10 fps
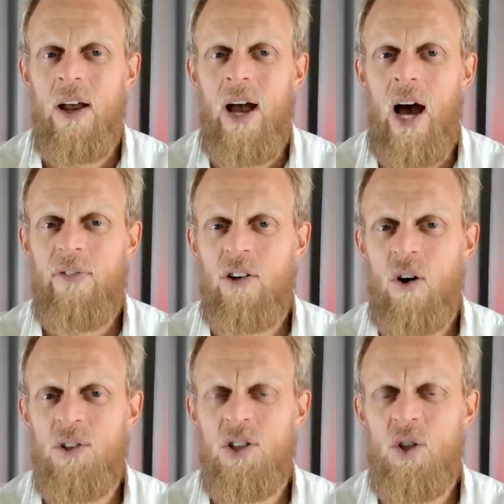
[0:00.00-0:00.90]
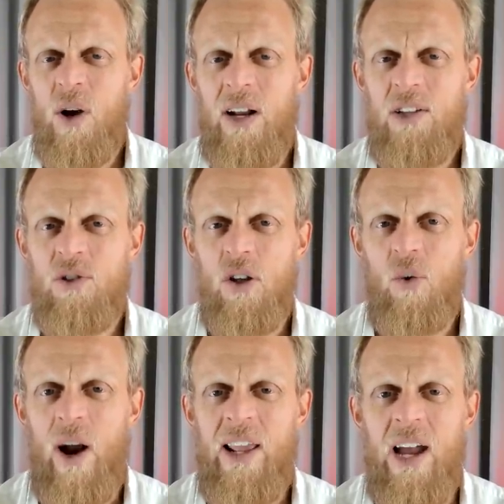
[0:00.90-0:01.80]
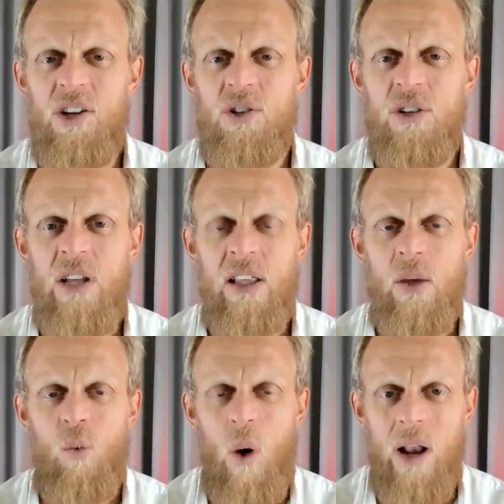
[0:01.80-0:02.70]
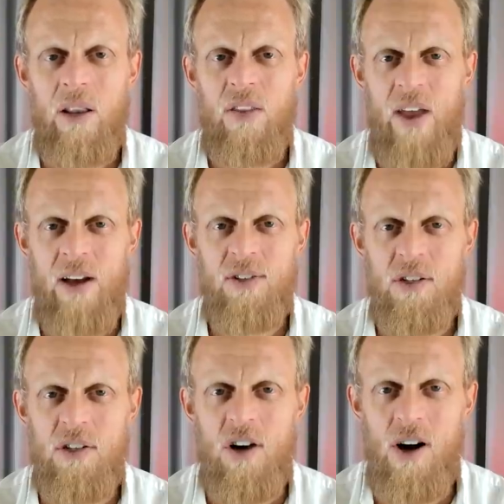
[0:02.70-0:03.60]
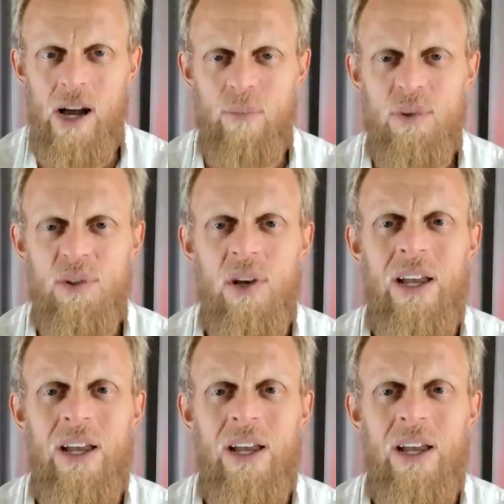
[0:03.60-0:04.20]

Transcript: After concentrating solar radiation nearly 1,000 times,